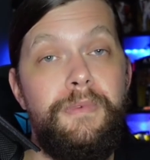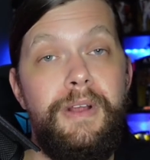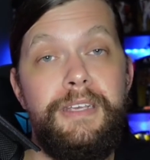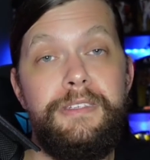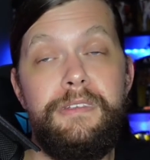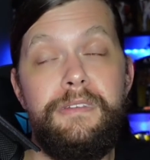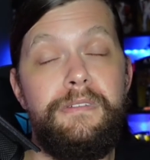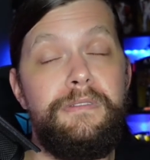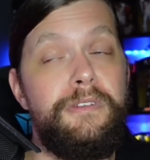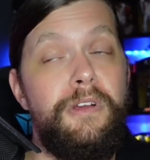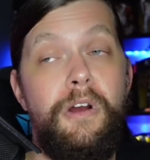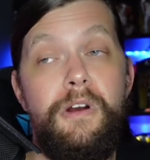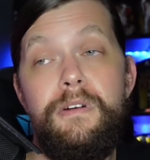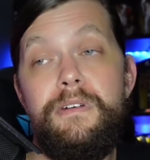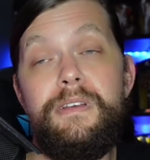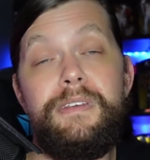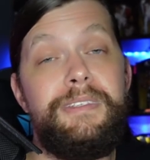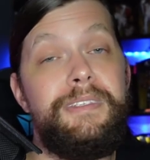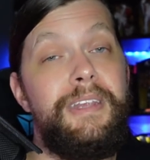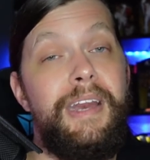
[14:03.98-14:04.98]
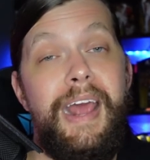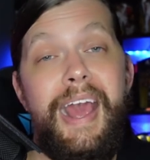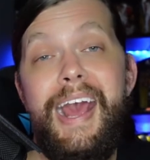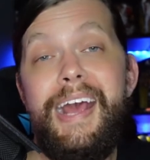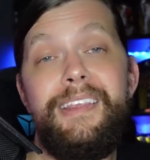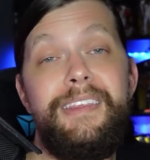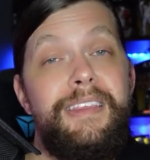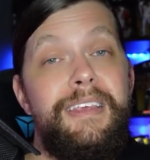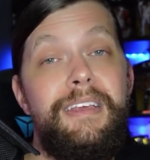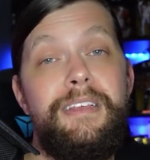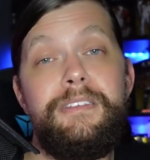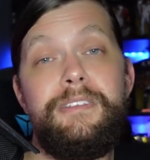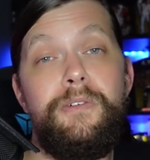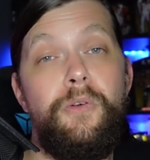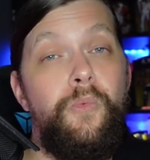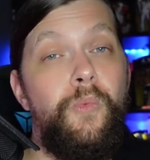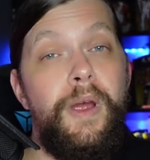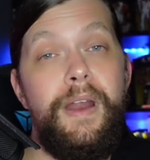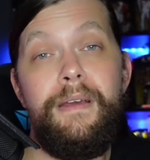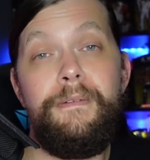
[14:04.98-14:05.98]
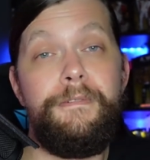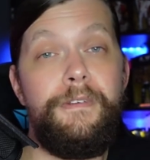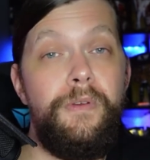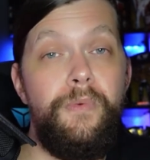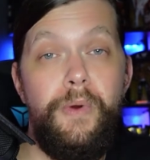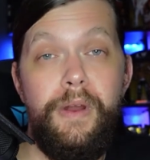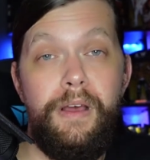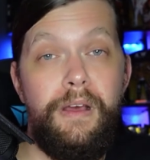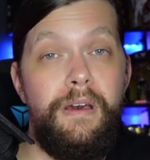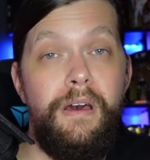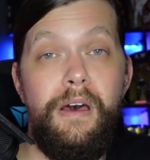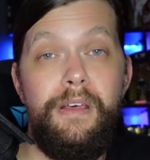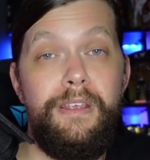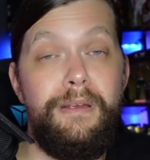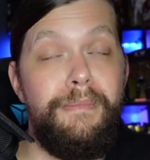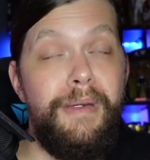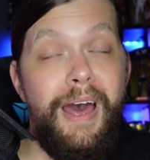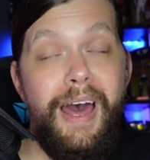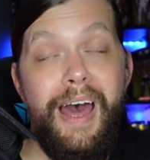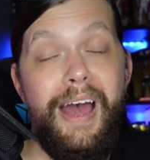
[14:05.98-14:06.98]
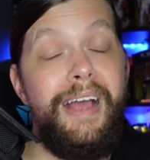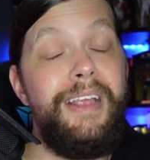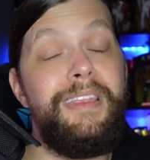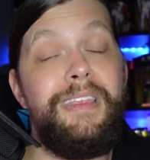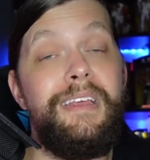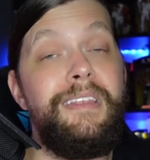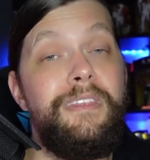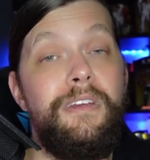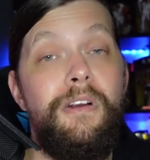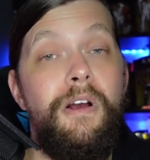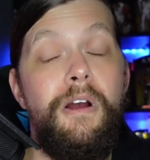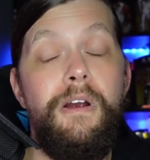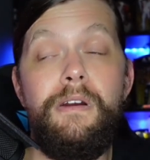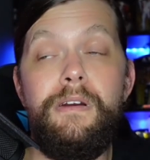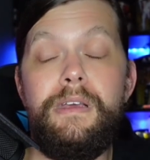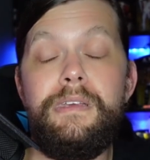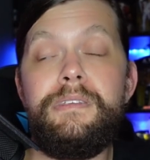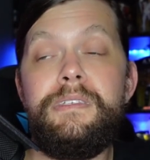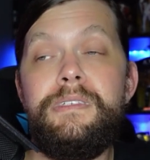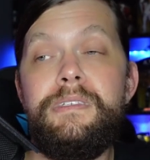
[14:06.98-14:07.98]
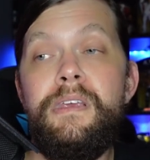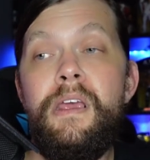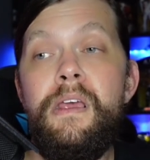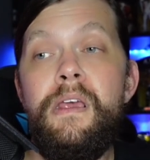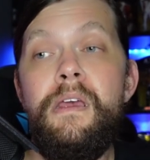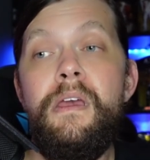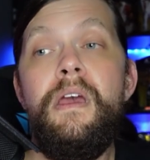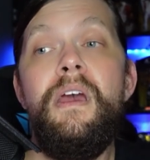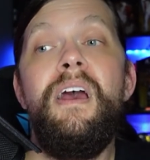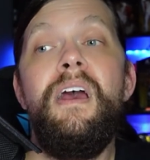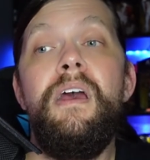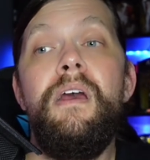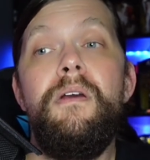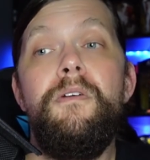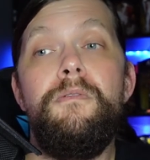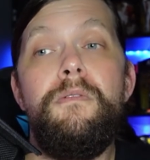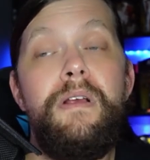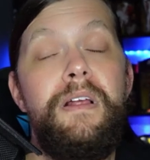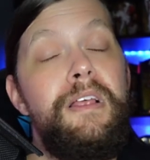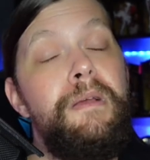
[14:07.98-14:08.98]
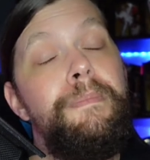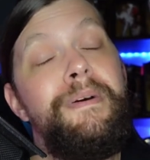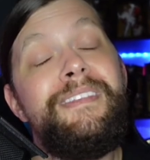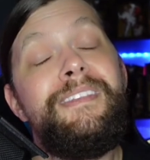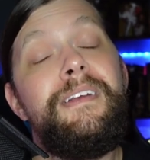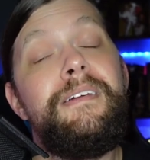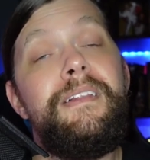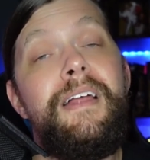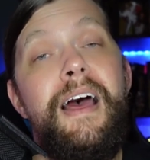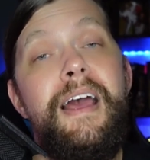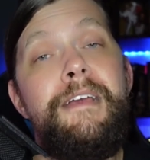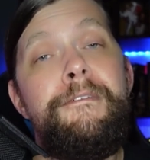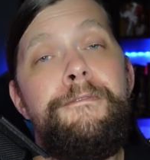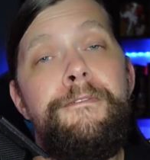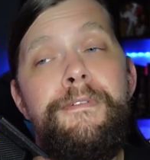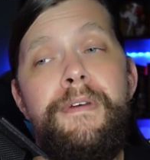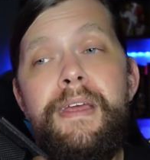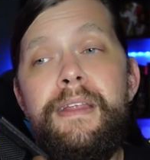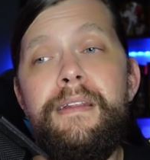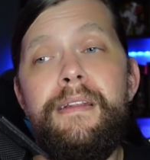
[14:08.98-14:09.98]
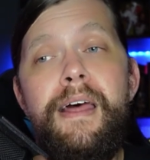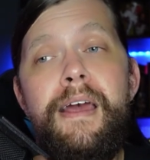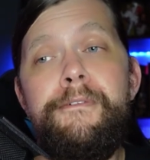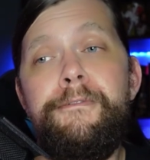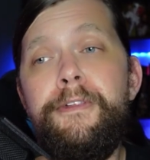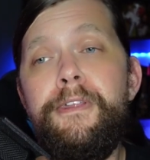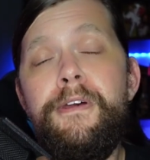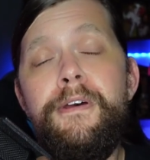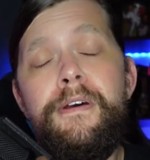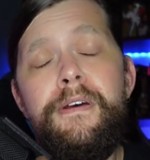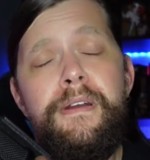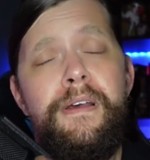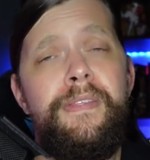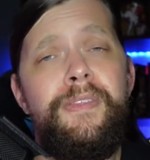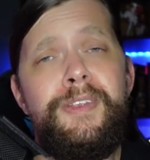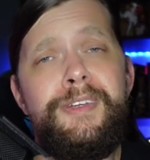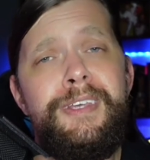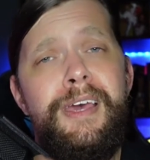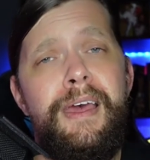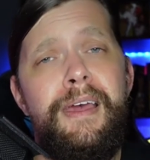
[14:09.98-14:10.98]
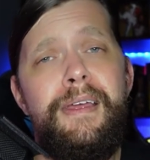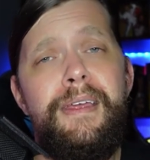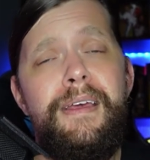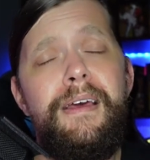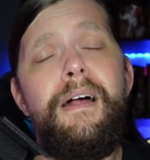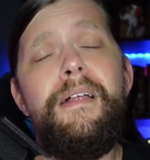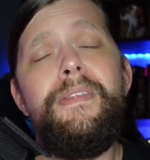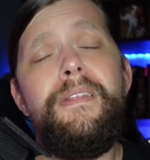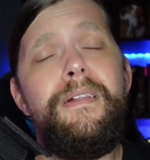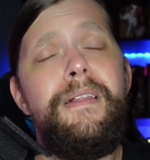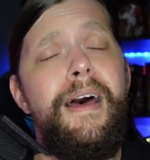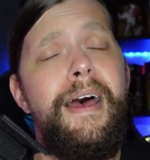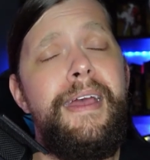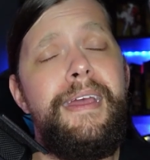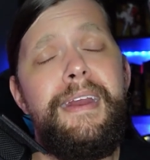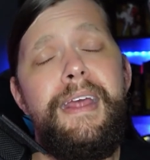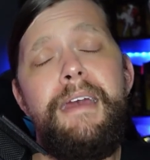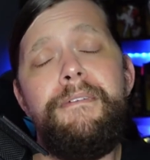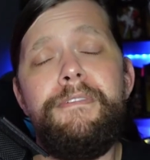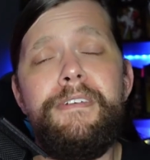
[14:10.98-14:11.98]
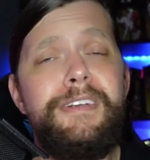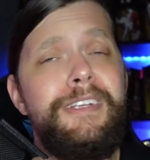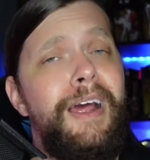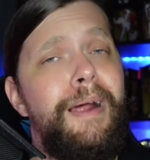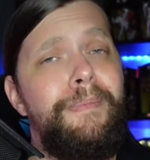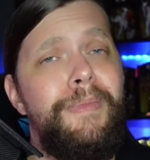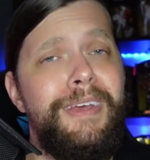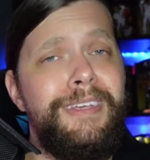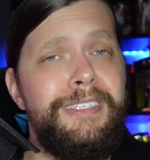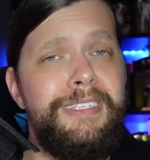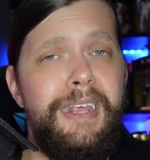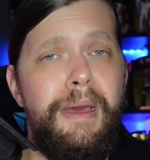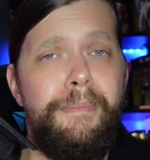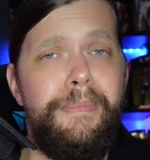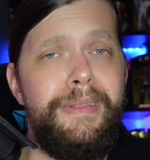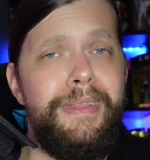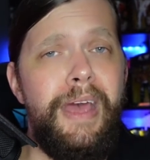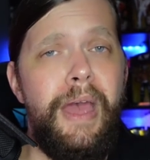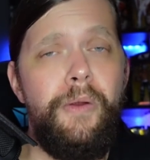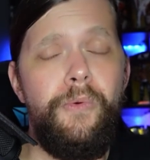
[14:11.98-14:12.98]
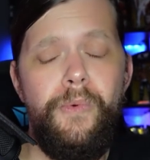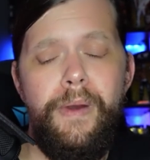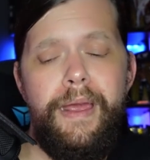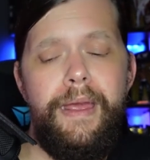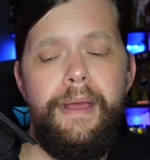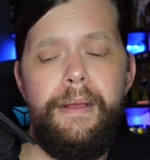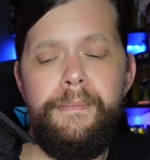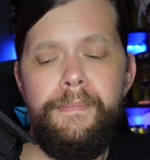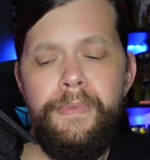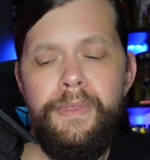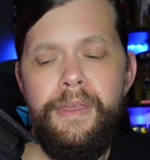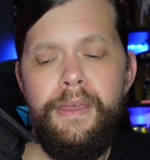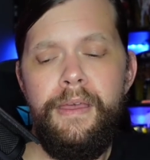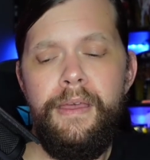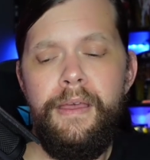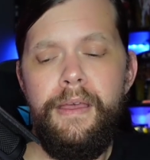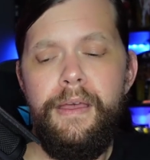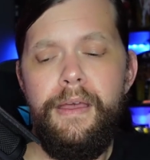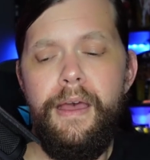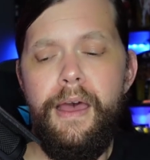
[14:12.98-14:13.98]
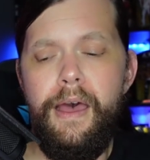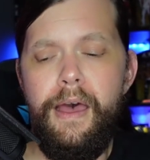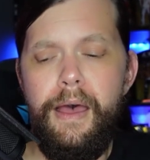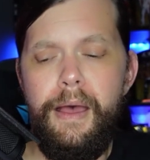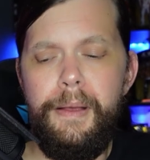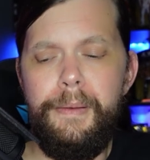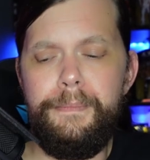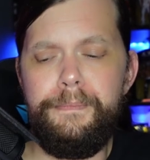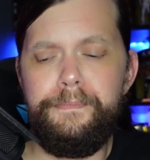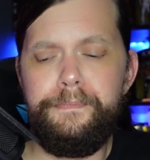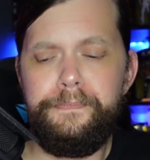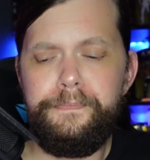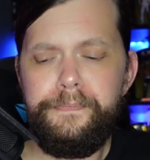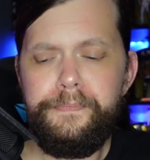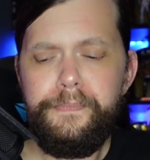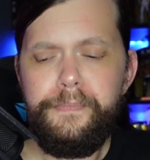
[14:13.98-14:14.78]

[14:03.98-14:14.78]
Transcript: wrestlers, artists and athletes, or whatever you want to call them. I think they're artists. Really put their life and livelihood on the time on the line every time they step in that ring. Um,